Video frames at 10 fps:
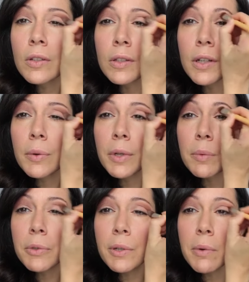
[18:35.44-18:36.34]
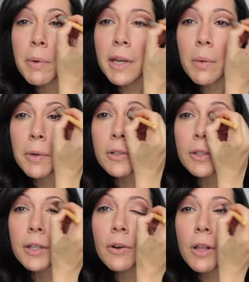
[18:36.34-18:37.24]
Sorry, when I'm doing my makeup, I
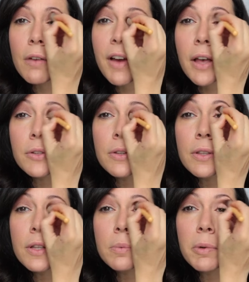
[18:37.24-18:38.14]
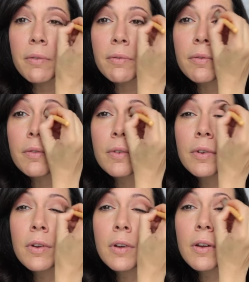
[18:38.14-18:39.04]
usually go a lot faster than this, but I'm
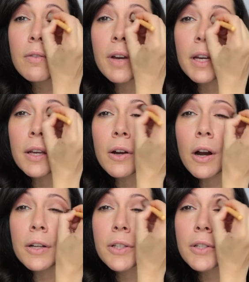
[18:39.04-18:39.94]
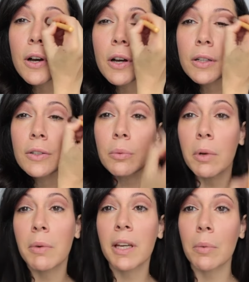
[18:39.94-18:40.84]
finding it hard to talk and do
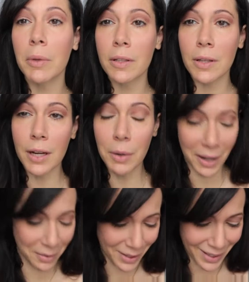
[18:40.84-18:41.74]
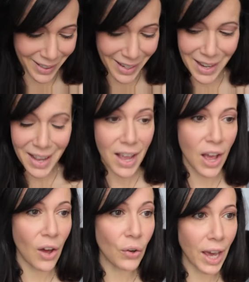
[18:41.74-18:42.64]
my makeup at the same time.
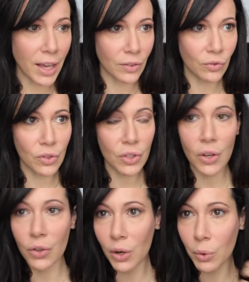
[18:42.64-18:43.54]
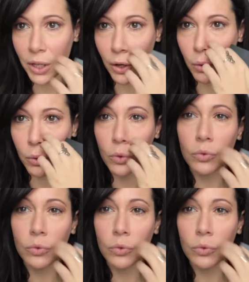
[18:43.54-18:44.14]
Okay, so there we go.